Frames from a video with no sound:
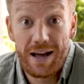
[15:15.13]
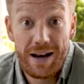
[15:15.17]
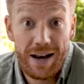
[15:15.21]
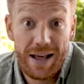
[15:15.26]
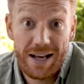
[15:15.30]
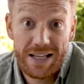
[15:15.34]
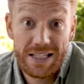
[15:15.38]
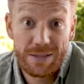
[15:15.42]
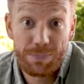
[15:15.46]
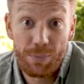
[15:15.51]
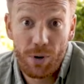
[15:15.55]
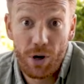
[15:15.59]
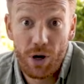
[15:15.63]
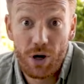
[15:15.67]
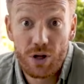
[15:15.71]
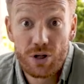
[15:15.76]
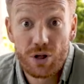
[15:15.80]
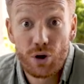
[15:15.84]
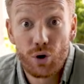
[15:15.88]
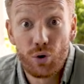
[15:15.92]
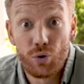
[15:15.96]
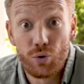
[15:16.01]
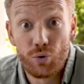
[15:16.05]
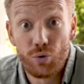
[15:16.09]
an
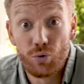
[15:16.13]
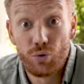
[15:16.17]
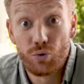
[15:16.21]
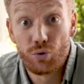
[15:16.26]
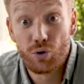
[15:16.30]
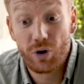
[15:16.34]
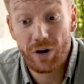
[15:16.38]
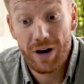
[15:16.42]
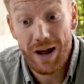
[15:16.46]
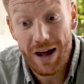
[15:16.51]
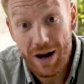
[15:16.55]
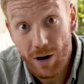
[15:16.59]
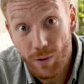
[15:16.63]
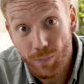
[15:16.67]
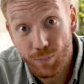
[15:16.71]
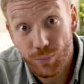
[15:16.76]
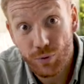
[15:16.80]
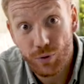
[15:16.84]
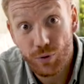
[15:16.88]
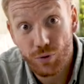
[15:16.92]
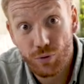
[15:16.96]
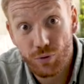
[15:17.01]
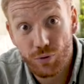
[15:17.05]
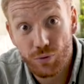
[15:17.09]
expert who can
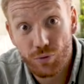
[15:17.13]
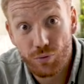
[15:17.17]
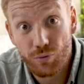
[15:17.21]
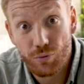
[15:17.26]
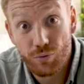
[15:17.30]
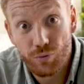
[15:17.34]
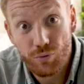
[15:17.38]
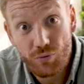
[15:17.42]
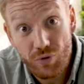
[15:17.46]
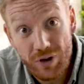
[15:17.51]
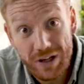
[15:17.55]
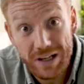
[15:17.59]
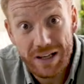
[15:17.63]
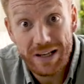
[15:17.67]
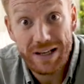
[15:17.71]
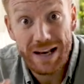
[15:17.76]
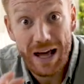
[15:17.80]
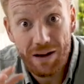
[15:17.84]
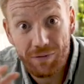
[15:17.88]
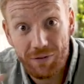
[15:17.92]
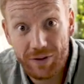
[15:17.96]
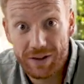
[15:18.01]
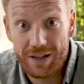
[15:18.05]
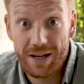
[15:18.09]
help you really
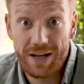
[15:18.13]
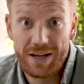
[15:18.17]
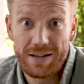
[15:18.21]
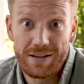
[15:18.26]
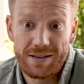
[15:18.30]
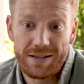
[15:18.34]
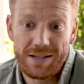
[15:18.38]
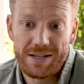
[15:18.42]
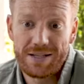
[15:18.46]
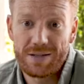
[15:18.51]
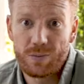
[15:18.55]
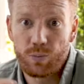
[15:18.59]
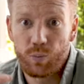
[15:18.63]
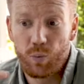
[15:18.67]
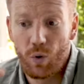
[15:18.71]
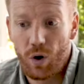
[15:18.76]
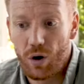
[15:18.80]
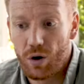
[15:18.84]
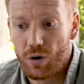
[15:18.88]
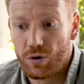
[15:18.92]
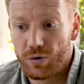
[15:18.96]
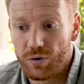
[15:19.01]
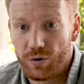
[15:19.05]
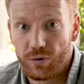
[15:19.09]
navigate this
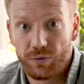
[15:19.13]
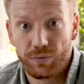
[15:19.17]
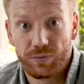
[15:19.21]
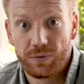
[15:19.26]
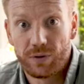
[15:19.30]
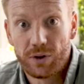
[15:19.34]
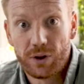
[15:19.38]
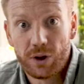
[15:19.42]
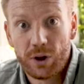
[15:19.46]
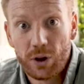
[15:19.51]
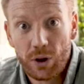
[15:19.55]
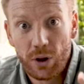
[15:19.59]
world of